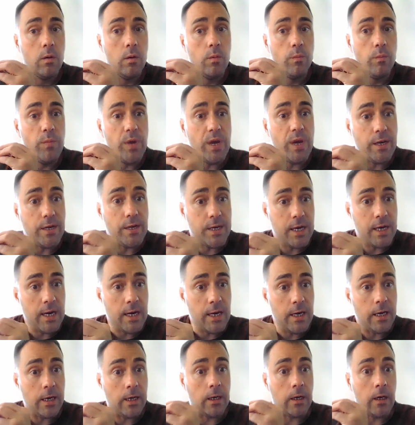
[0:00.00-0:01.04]

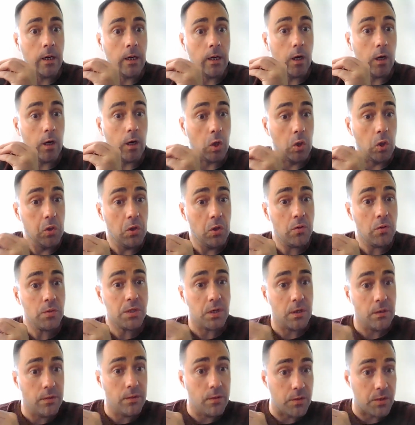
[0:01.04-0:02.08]
maintaining a close
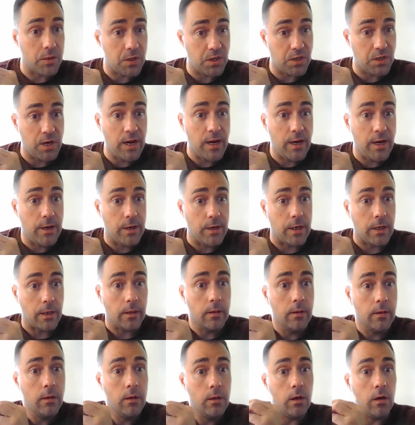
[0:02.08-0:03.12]
understanding
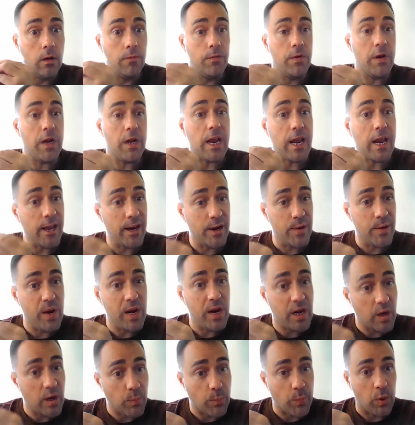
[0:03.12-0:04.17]
of an
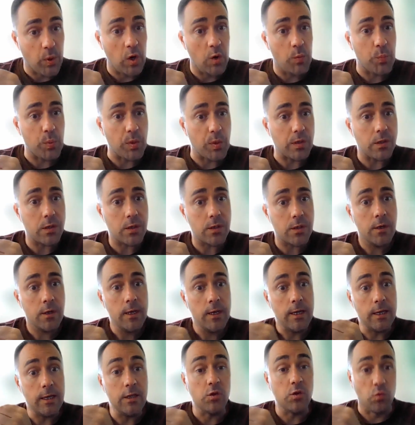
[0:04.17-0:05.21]
animating purpose
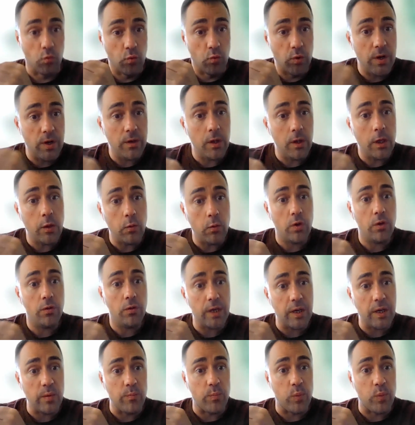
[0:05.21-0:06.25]
is really,
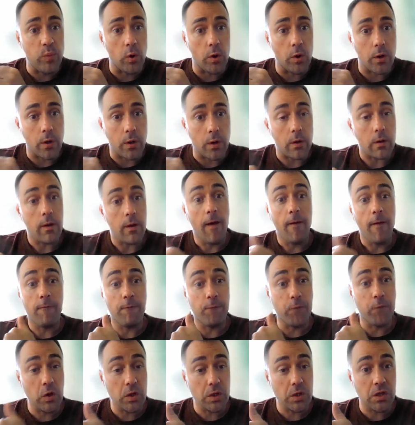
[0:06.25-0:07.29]
really important.
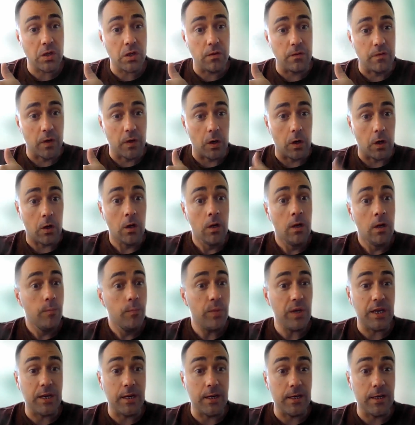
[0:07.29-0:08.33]
First of all,
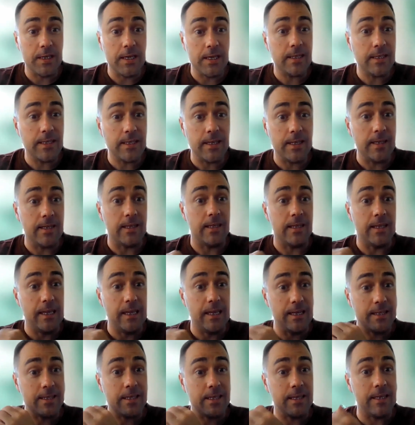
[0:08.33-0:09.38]
because it's
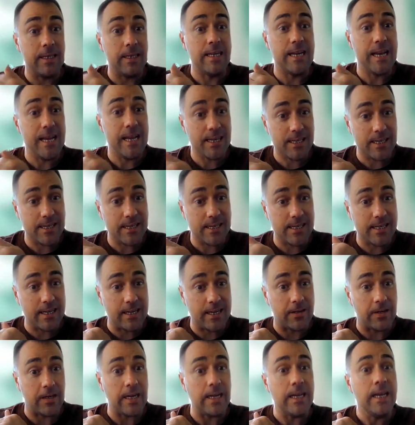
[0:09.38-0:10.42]
a
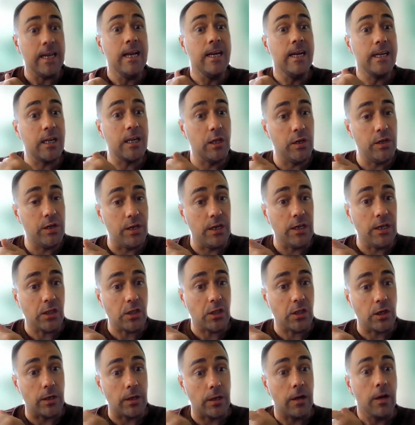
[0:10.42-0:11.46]
necessary
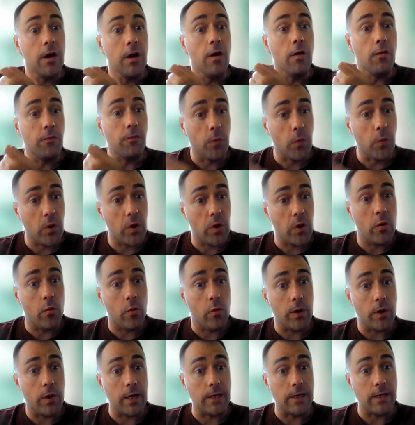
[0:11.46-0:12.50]
condition for an
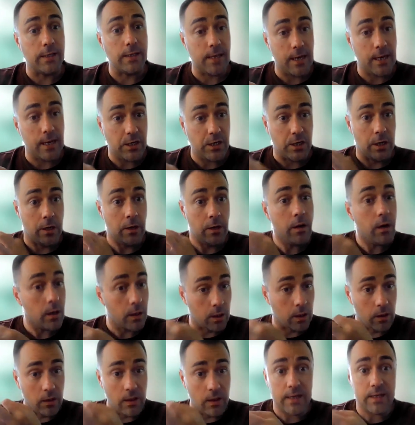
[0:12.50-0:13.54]
organization, a
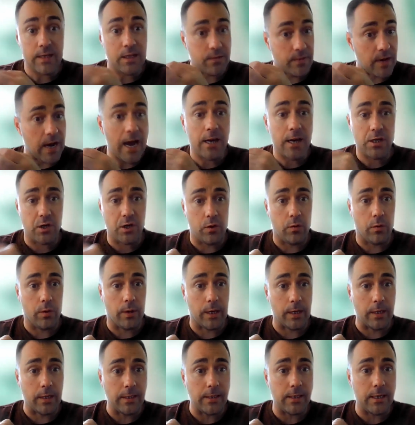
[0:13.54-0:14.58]
collective action
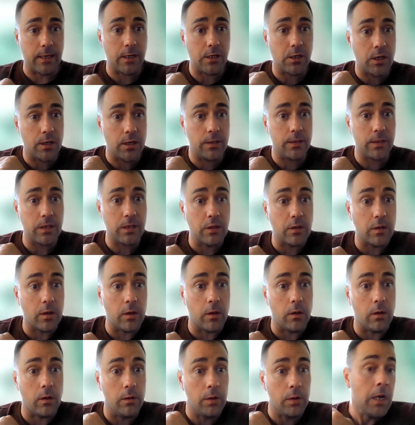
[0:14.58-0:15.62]
organization, as they're
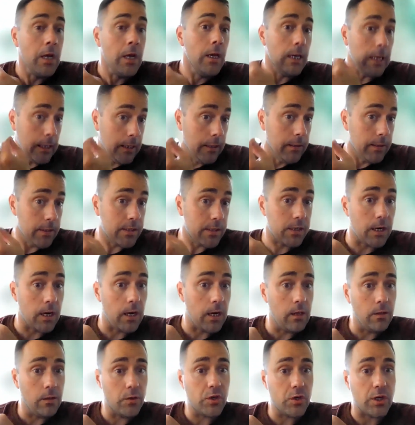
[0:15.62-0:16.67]
called in the
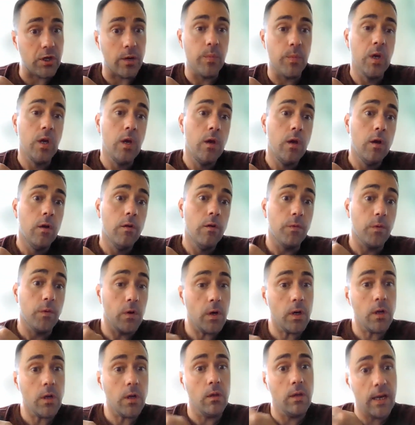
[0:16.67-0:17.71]
scholarship, for a
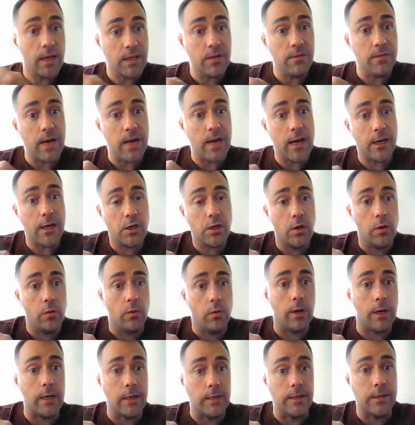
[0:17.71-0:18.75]
collective action
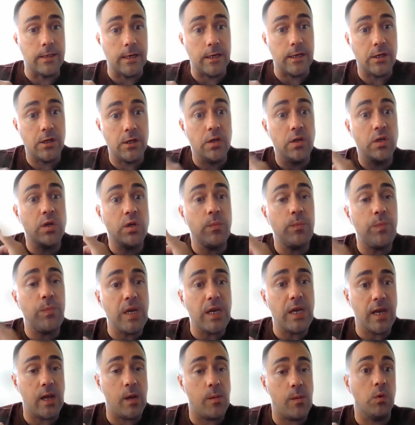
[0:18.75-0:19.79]
organization to
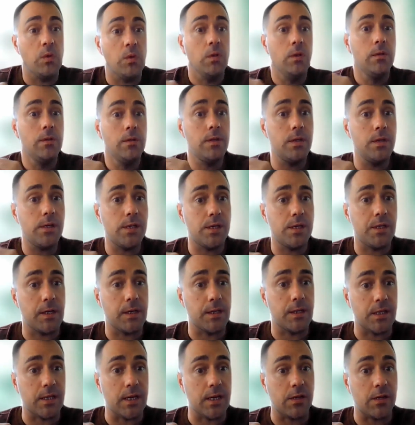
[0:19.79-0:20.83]
be able to
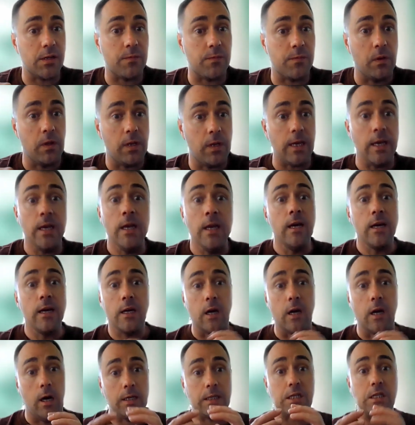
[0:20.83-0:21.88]
successfully
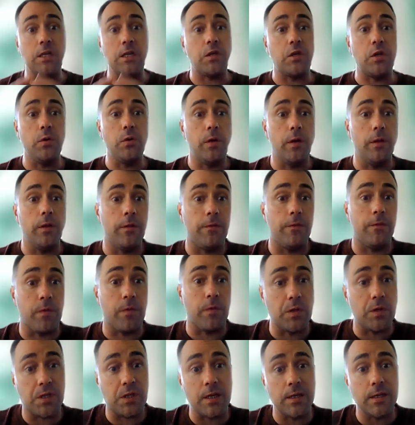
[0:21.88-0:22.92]
constitute in the
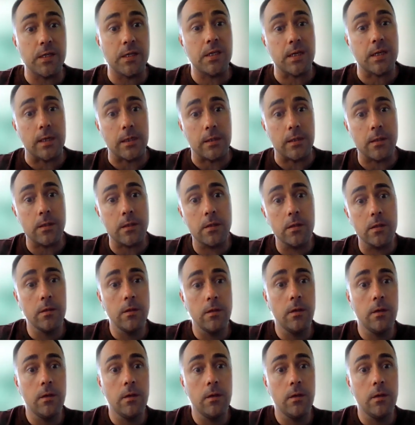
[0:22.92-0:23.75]
first instance.